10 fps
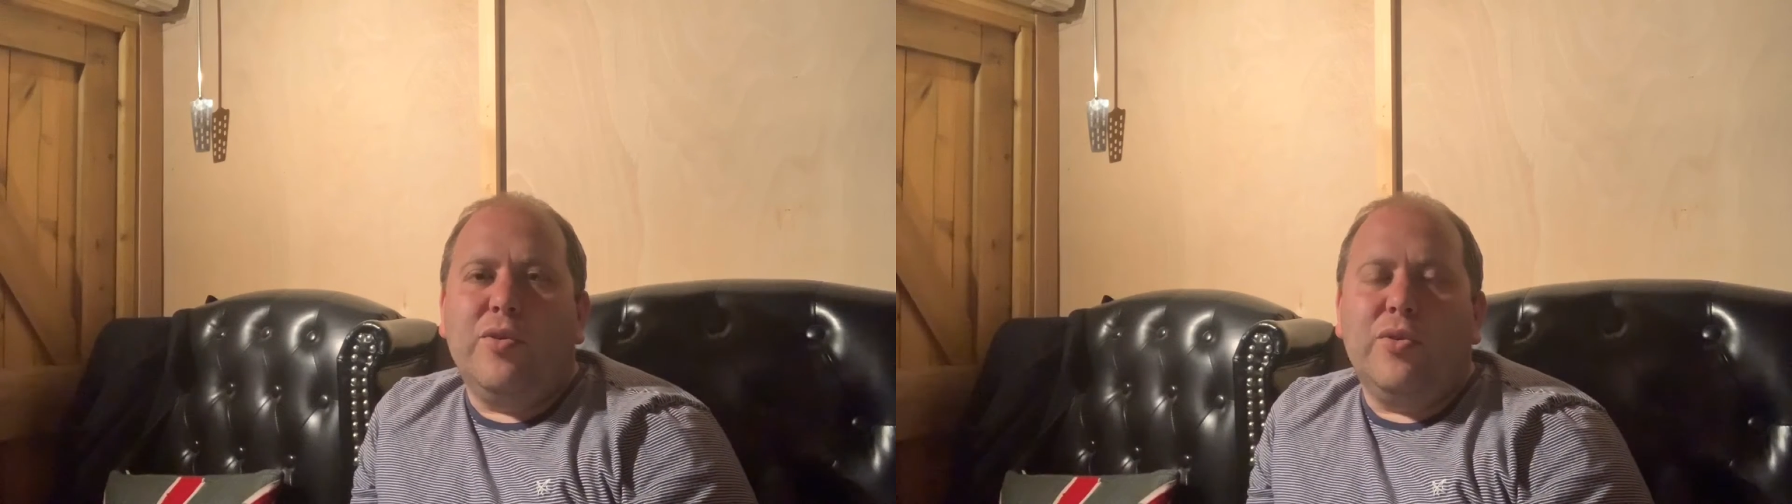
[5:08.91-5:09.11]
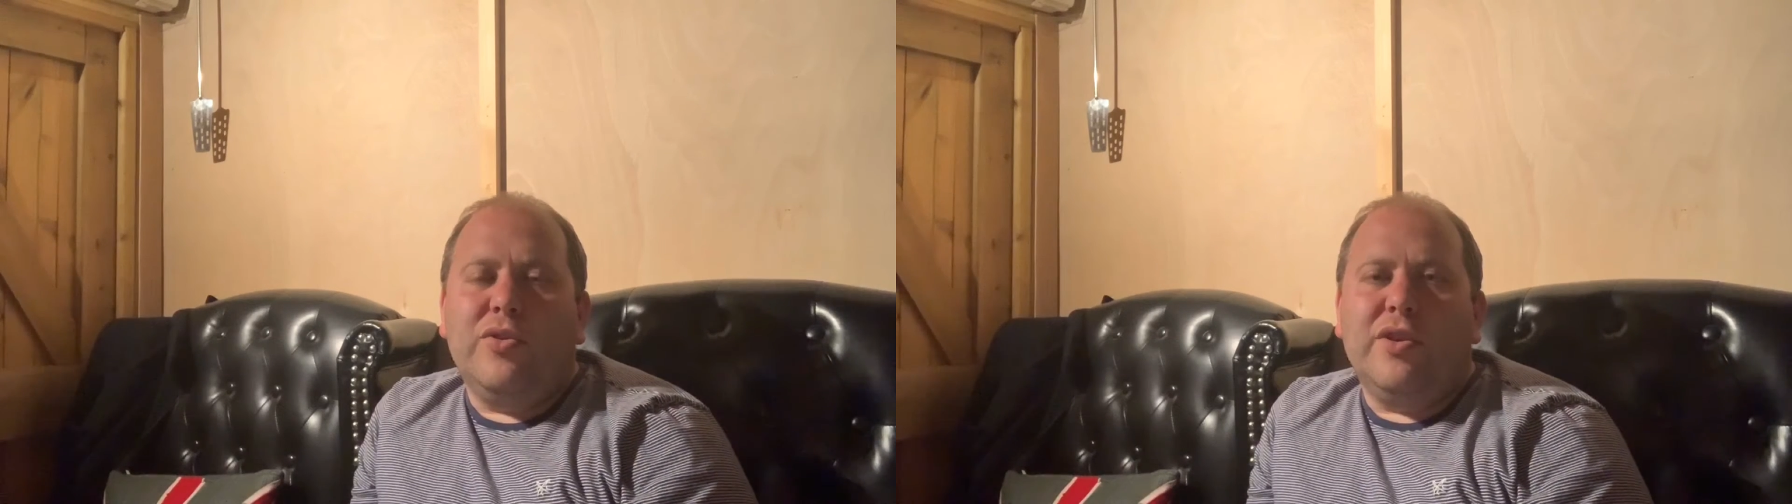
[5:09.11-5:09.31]

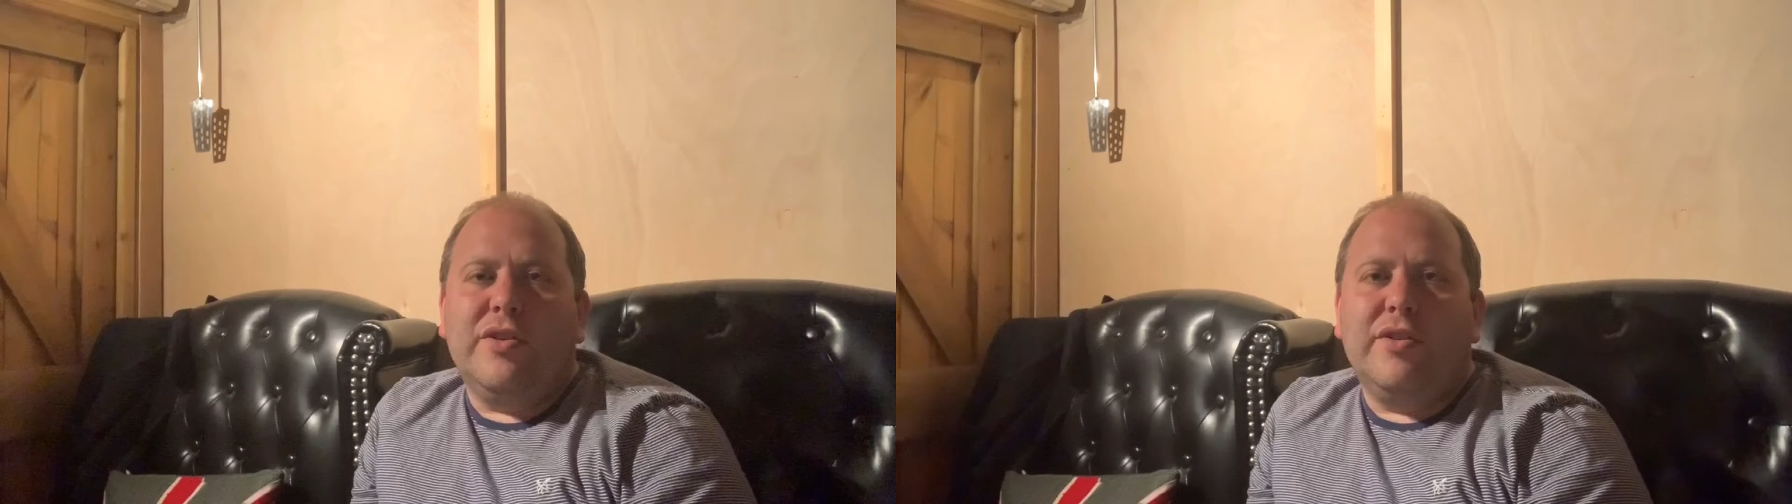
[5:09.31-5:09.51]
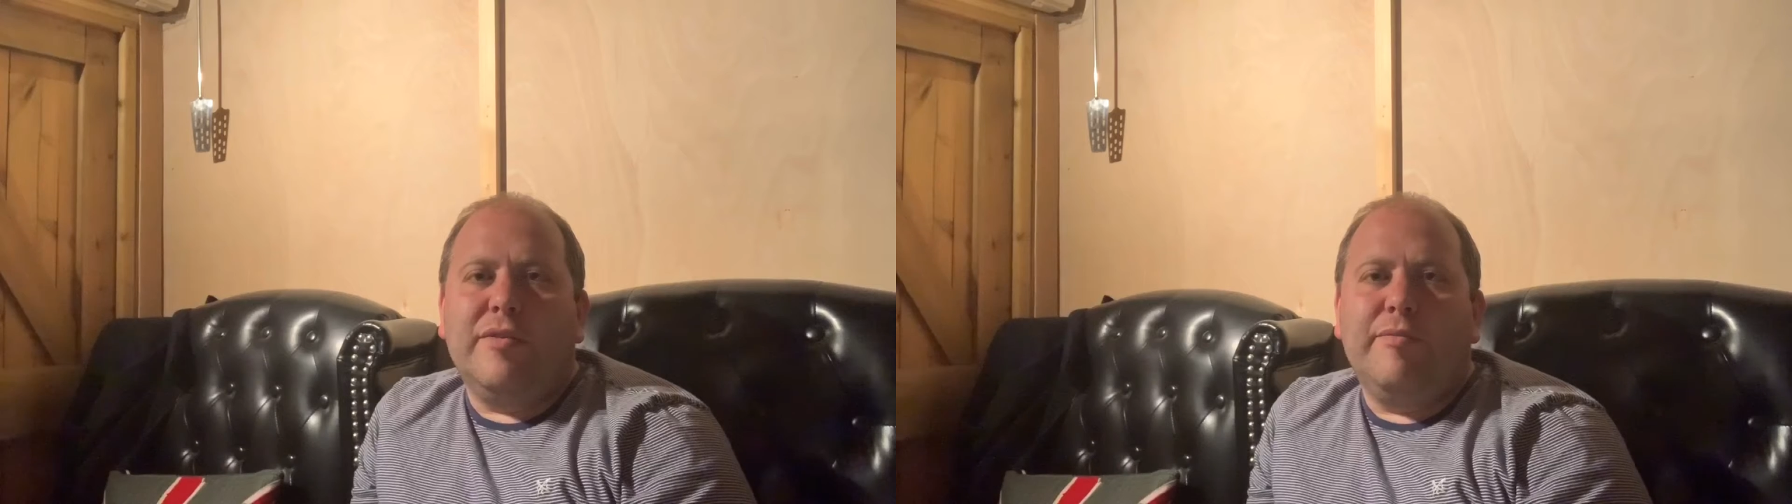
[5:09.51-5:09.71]
or
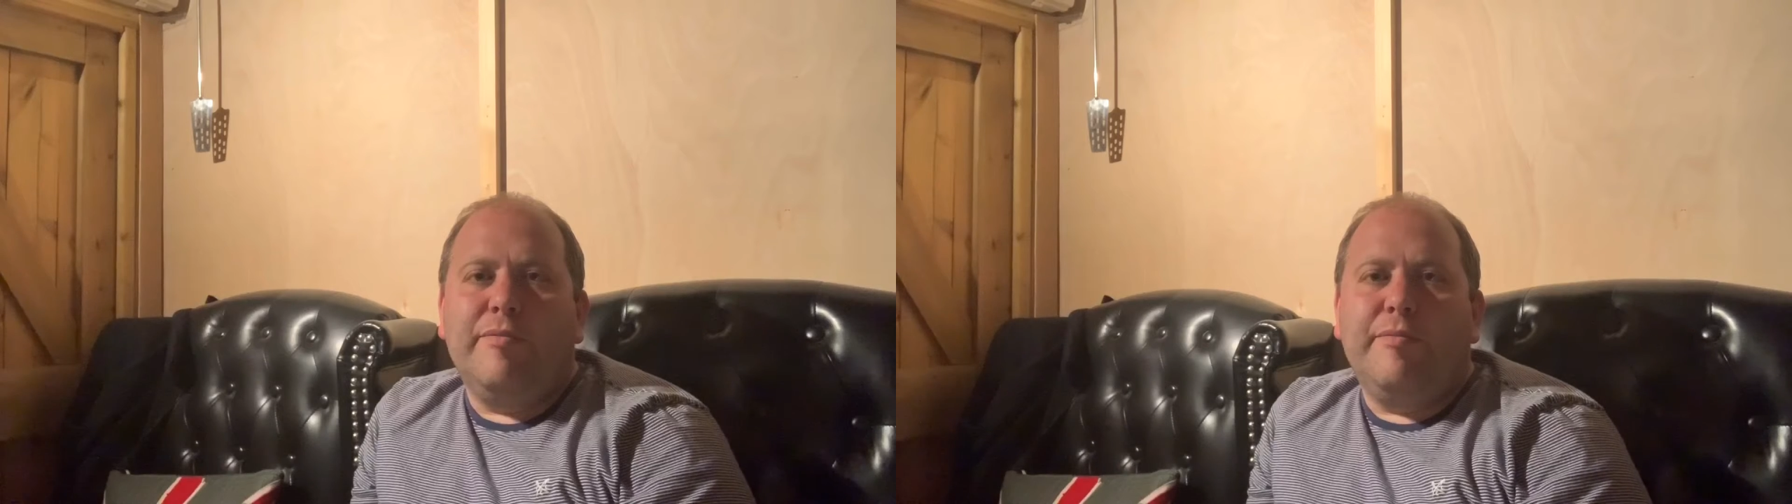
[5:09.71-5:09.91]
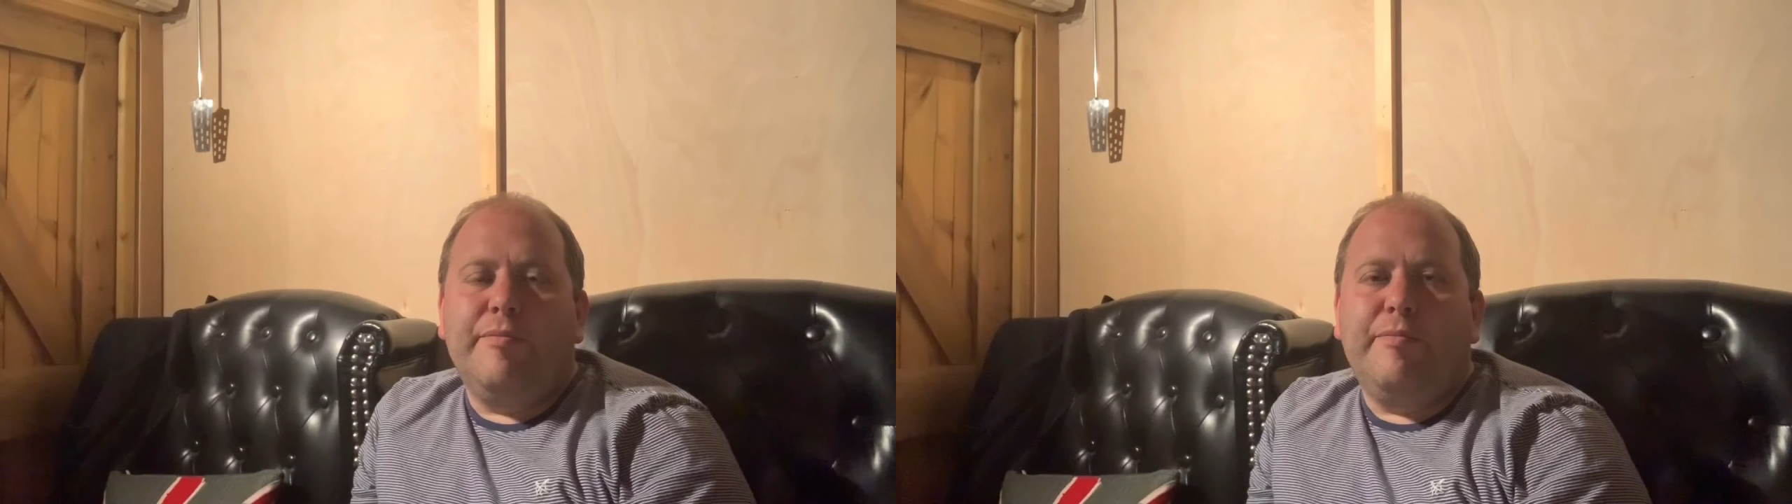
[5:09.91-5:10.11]
just
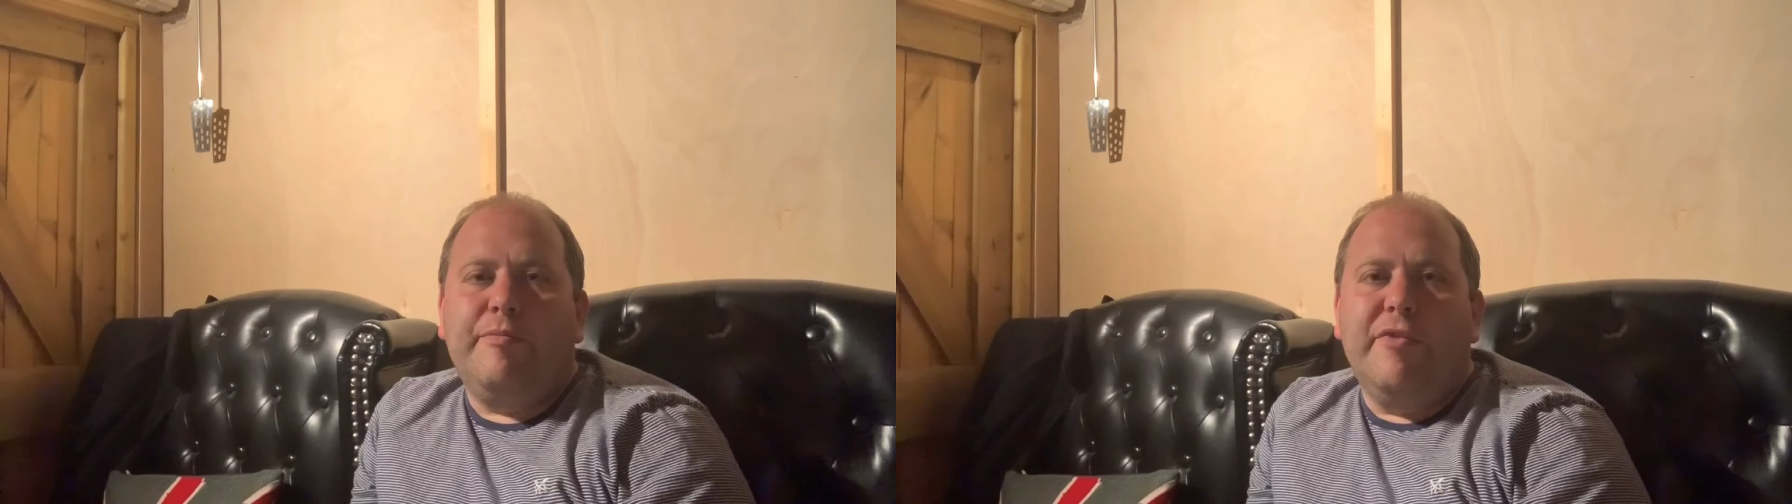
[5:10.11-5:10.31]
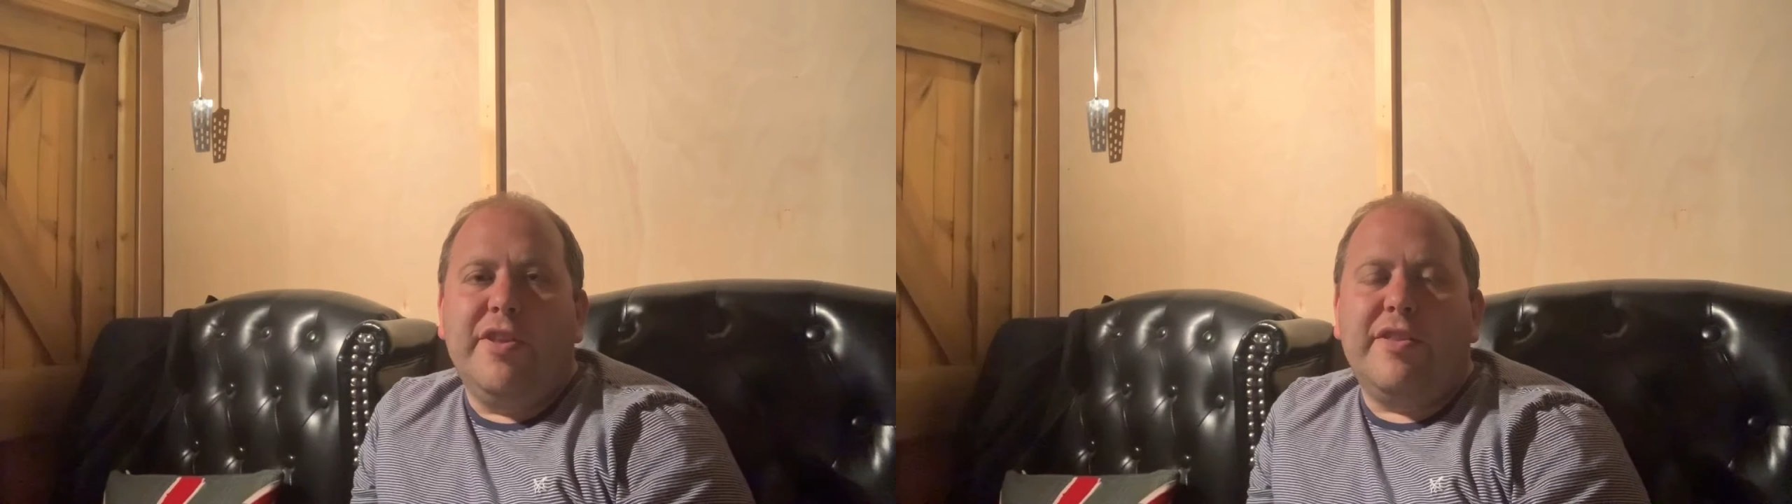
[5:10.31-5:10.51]

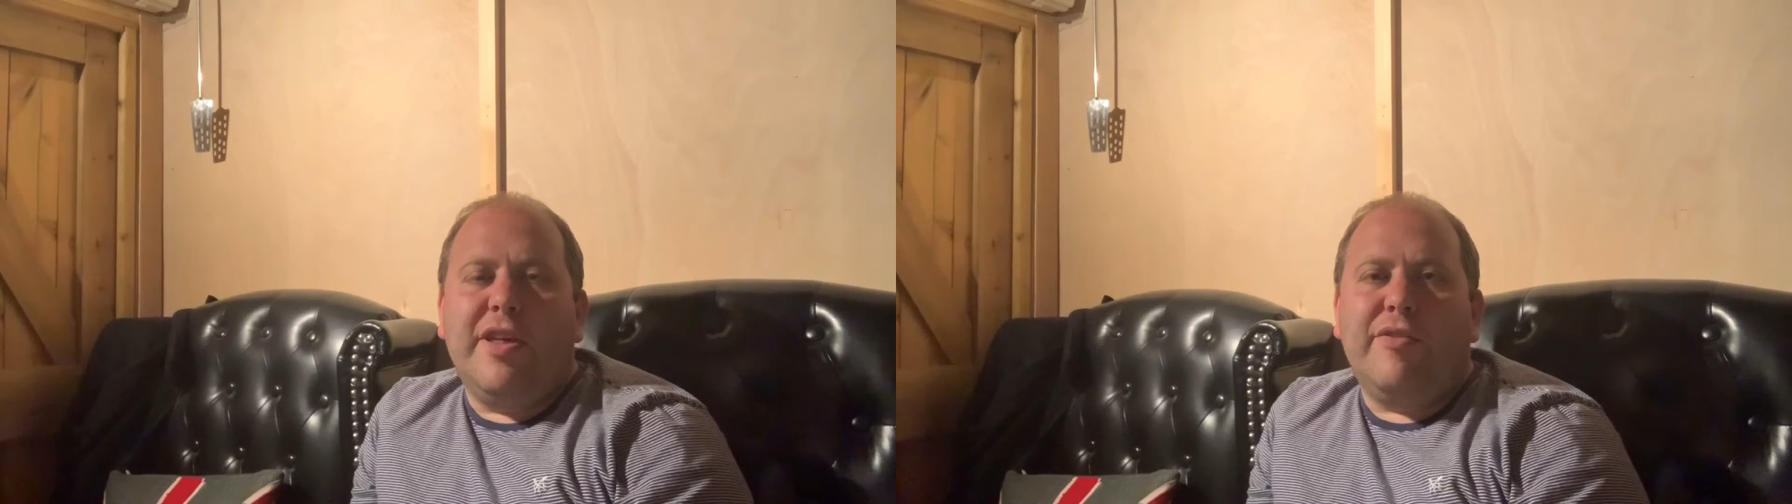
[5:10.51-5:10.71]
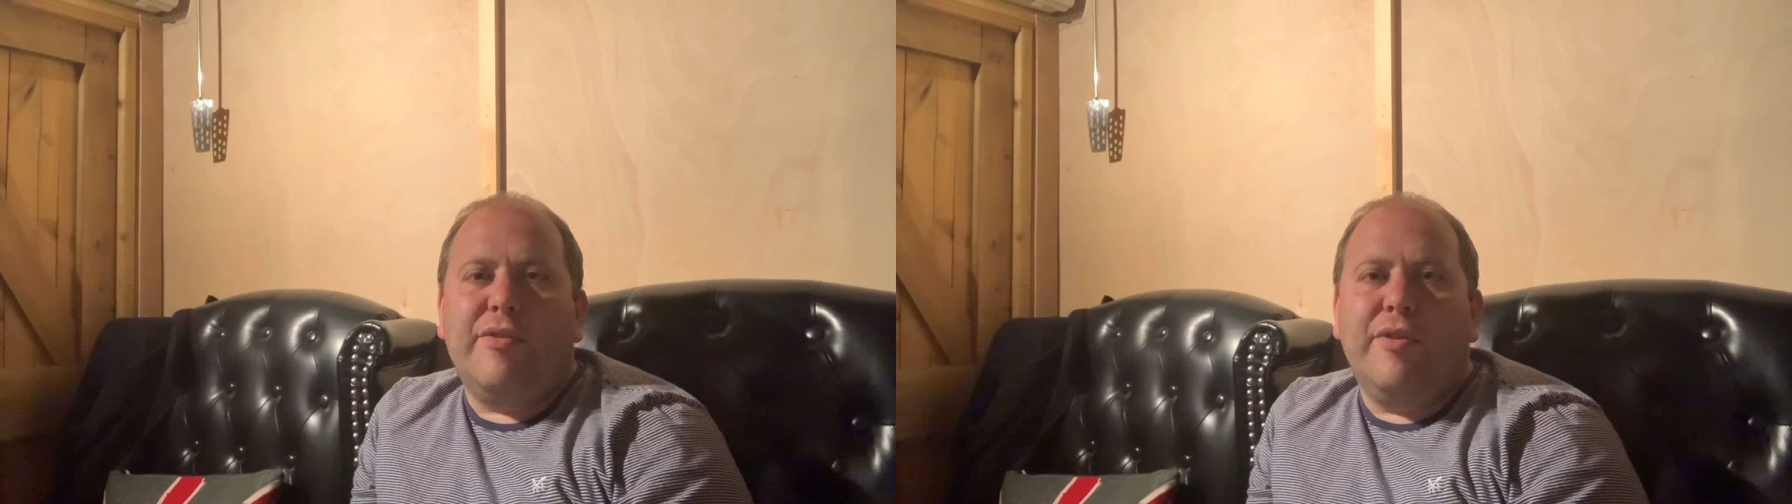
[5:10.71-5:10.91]
rinse
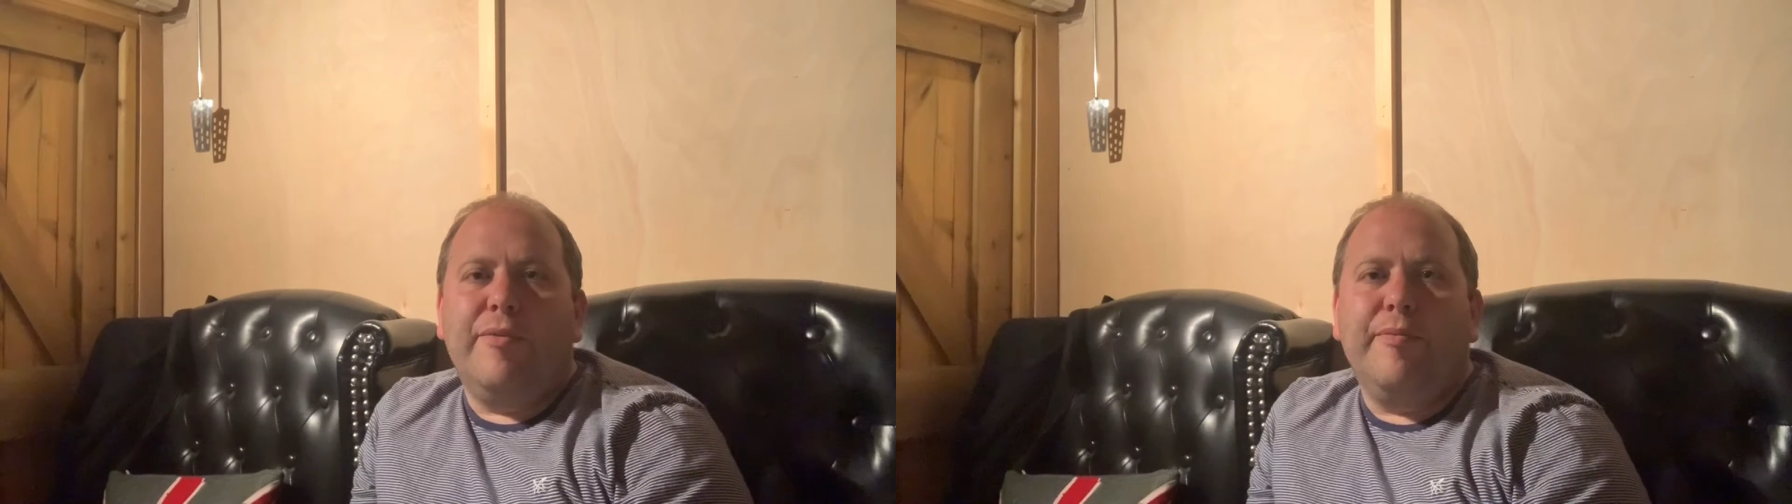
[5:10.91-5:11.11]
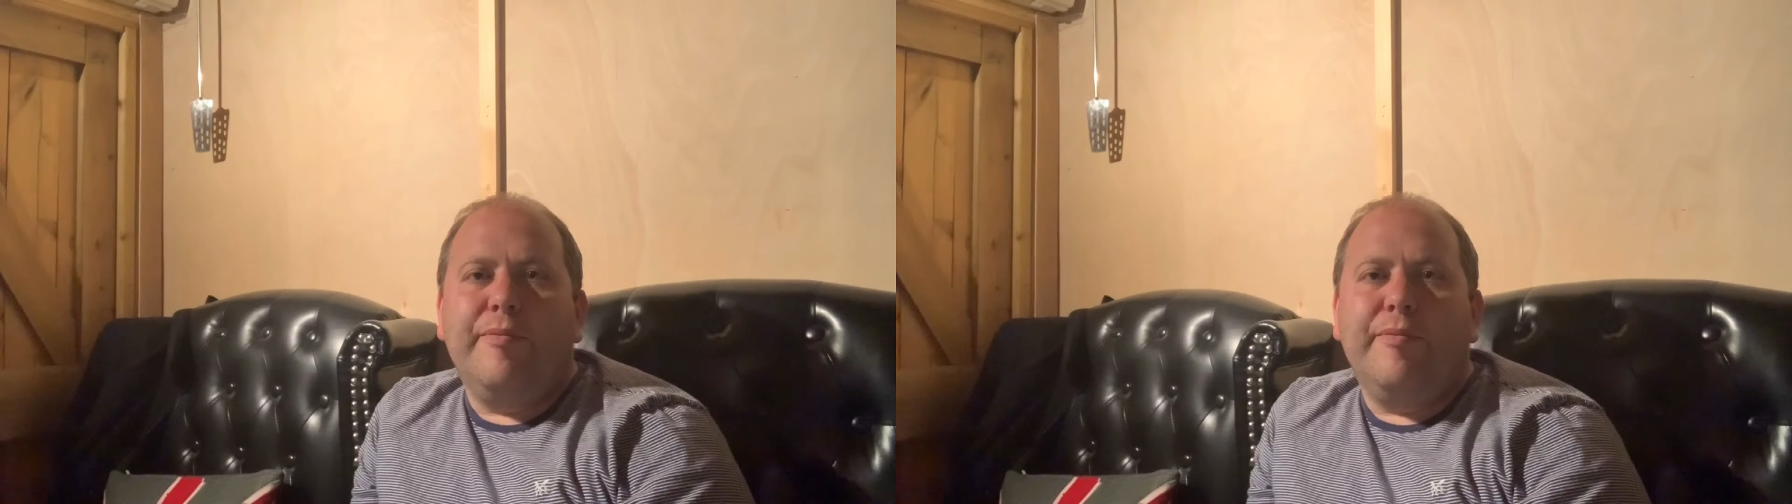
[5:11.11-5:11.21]
that through?